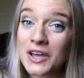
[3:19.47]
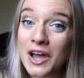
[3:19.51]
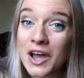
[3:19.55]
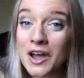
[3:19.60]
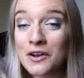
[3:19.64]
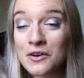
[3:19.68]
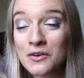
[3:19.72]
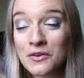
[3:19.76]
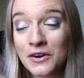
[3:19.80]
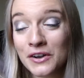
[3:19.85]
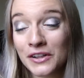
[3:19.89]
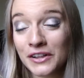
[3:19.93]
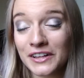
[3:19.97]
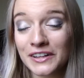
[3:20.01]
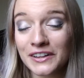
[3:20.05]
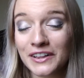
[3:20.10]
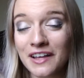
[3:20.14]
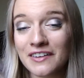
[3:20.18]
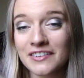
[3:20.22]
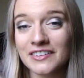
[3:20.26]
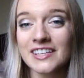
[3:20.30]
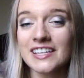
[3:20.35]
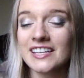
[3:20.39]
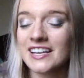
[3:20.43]
I really
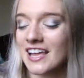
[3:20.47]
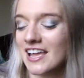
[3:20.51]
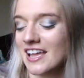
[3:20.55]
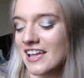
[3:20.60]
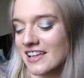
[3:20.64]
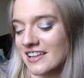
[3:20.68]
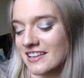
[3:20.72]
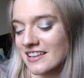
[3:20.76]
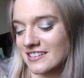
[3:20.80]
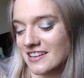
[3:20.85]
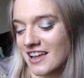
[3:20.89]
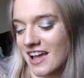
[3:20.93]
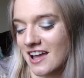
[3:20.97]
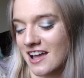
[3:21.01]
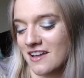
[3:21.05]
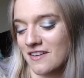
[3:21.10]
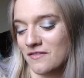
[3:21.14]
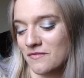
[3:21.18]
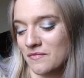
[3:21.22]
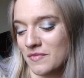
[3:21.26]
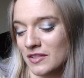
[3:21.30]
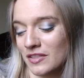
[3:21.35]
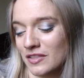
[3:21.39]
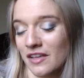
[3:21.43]
love it, and
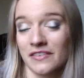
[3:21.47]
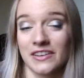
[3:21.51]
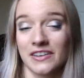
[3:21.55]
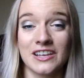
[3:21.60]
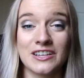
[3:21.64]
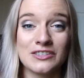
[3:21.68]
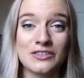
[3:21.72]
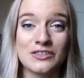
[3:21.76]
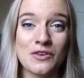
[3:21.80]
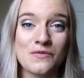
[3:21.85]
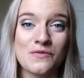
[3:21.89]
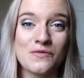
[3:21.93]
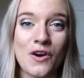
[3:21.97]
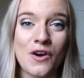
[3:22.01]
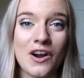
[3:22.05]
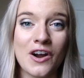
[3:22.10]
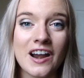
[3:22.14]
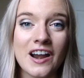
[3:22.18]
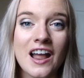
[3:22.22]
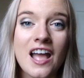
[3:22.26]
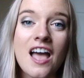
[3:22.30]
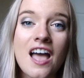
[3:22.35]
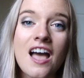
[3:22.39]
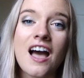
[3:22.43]
I've been loving it so
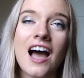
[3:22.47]
far.